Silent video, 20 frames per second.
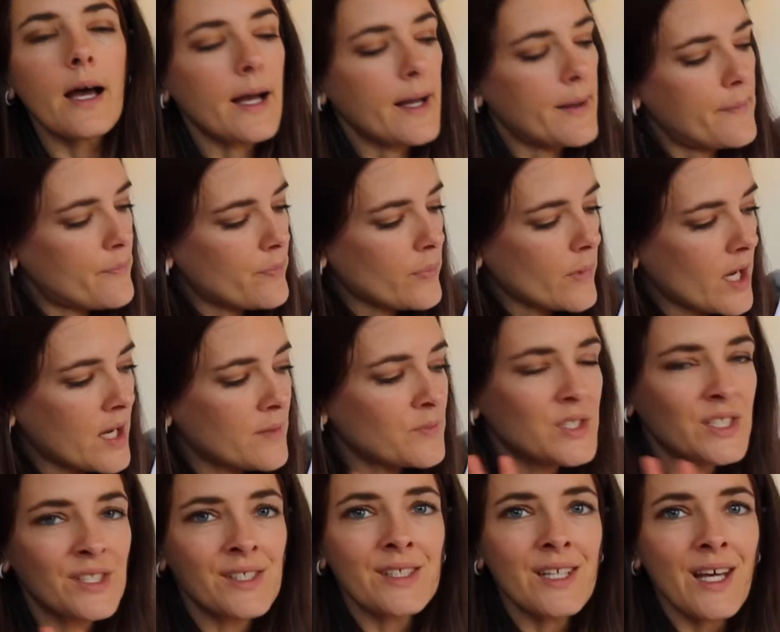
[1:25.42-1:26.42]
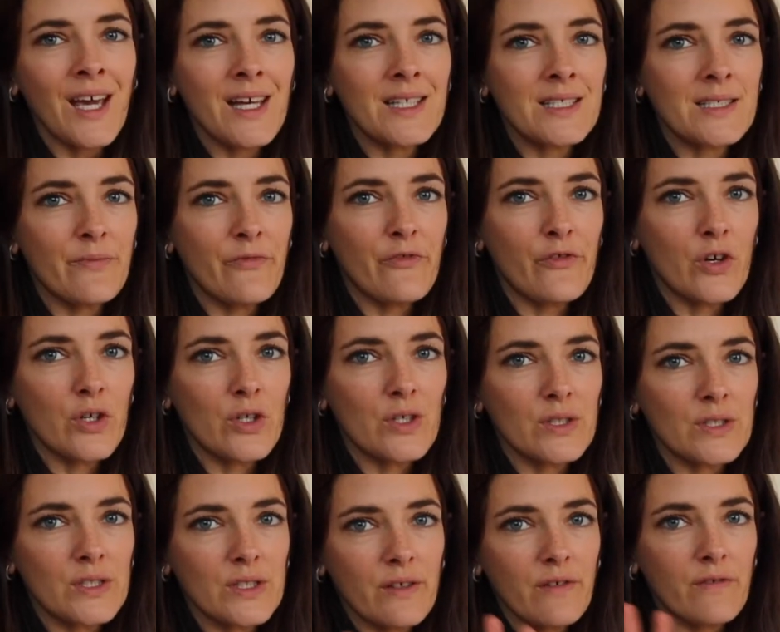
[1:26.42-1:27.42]
Um, I'm just going to add some
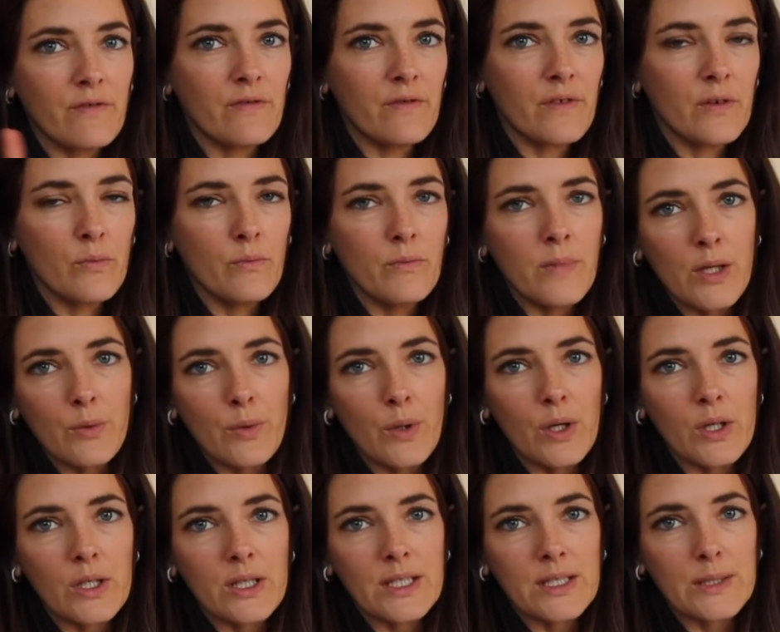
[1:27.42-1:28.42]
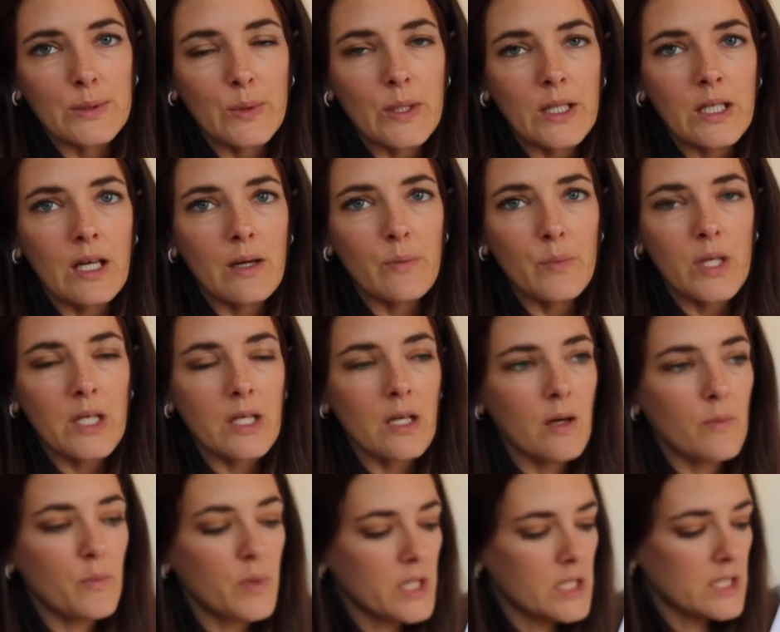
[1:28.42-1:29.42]
photos of me wearing this one up
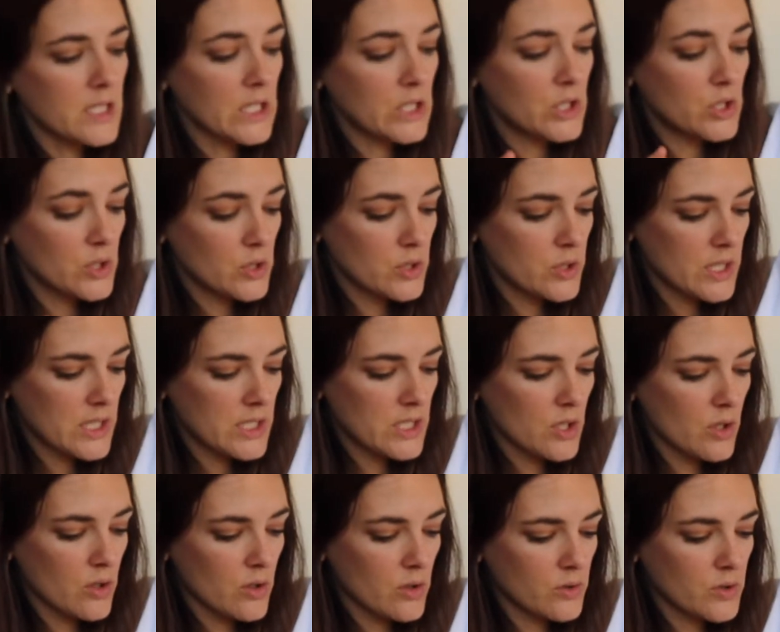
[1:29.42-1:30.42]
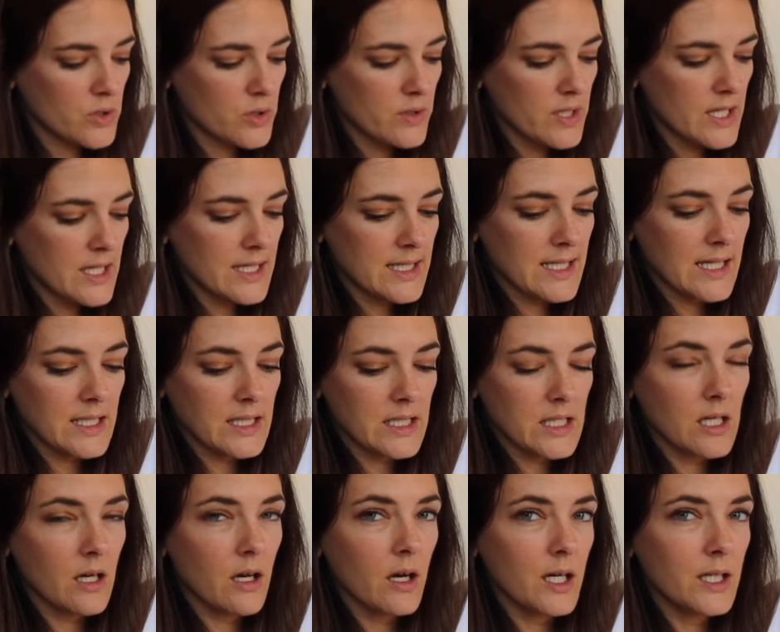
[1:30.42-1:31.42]
here because I do need to alter it. It's
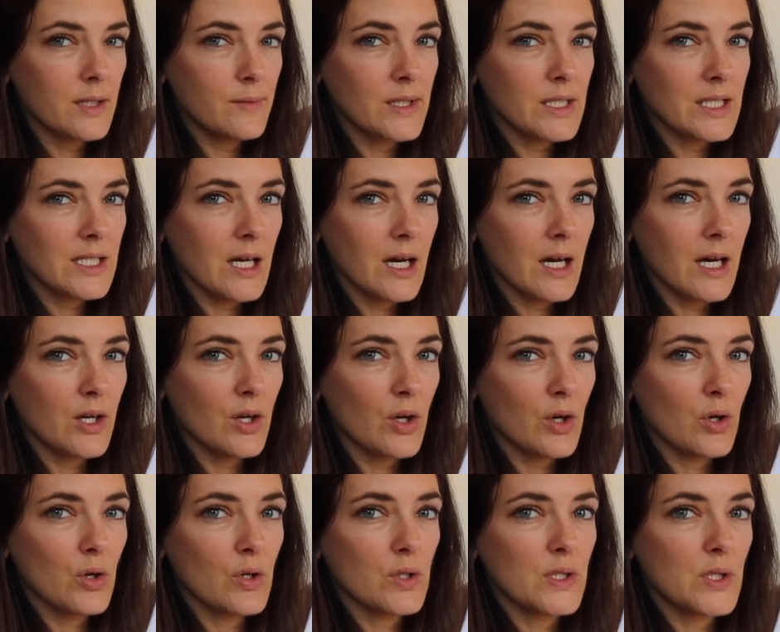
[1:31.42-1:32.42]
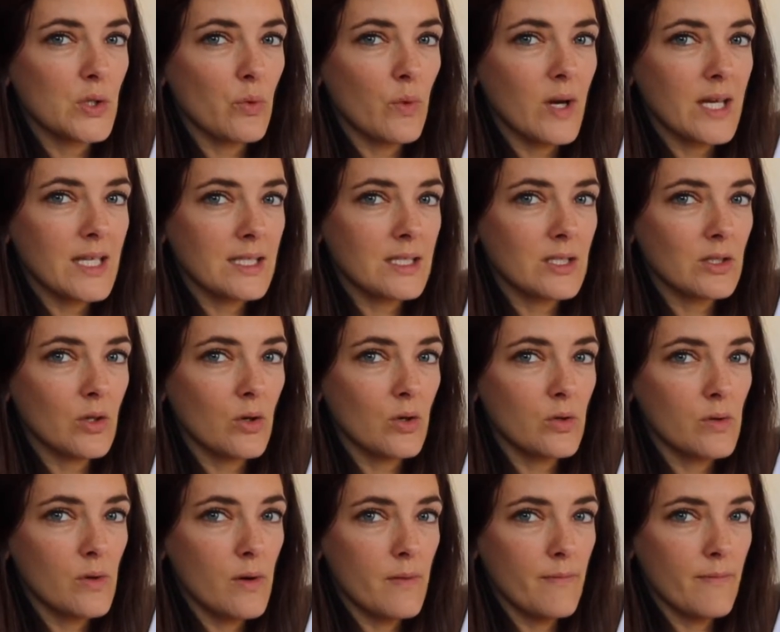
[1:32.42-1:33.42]
tiny bit tight across the waist
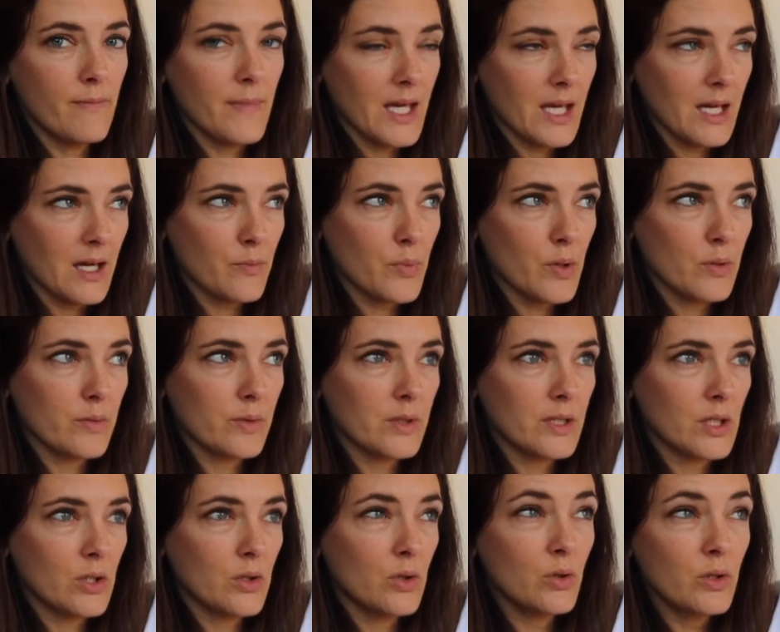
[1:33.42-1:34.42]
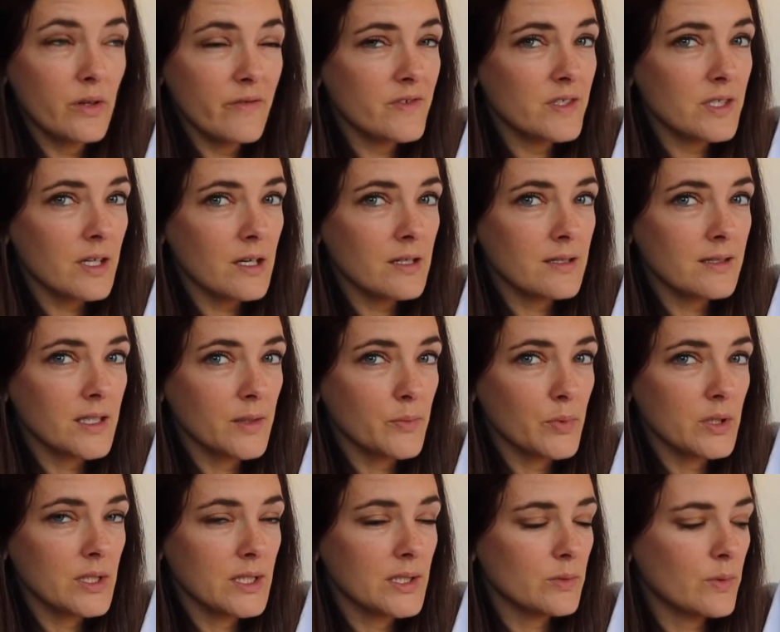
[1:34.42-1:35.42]
on me. I probably could have sized up
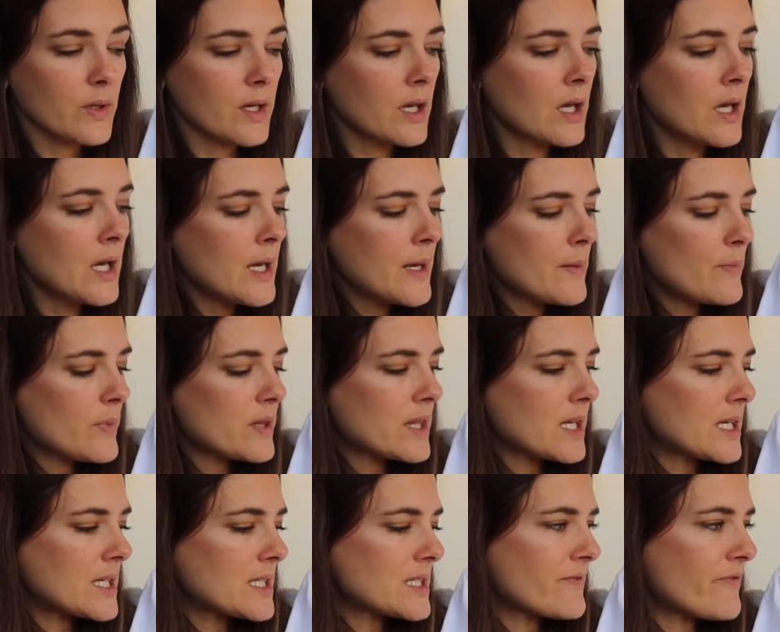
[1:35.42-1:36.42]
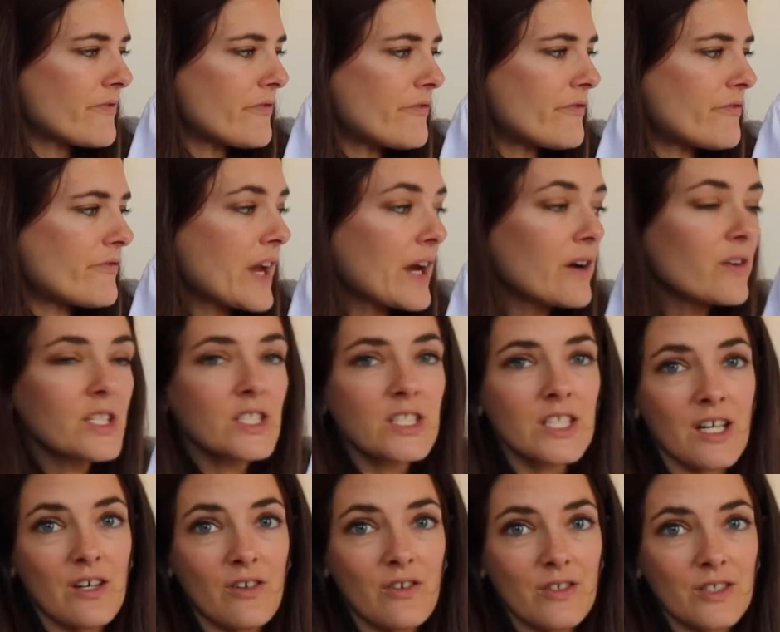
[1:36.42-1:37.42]
on this one, but then it's very
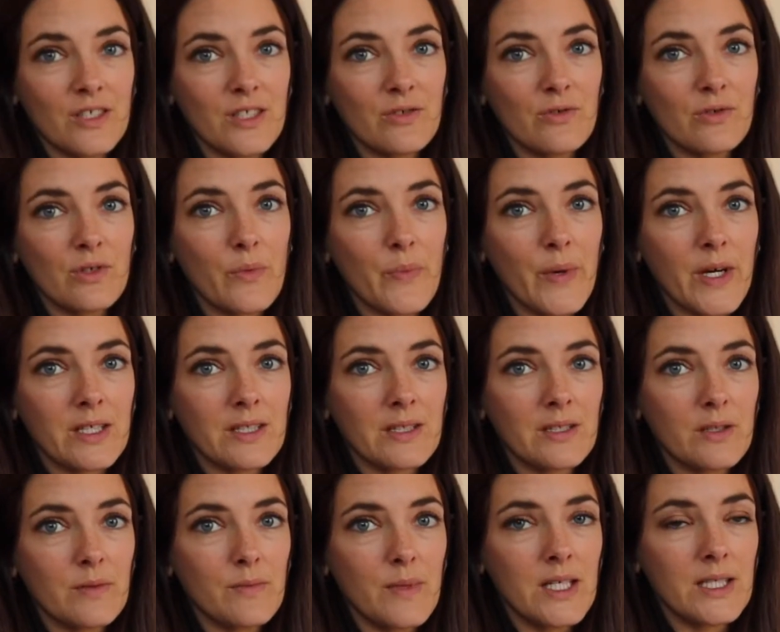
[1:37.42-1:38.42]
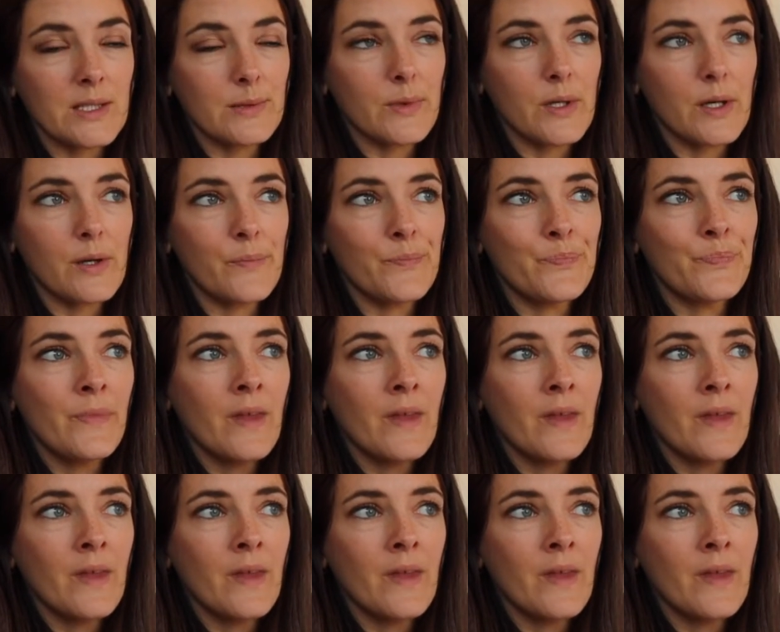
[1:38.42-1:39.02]
generous through the bust on me as well.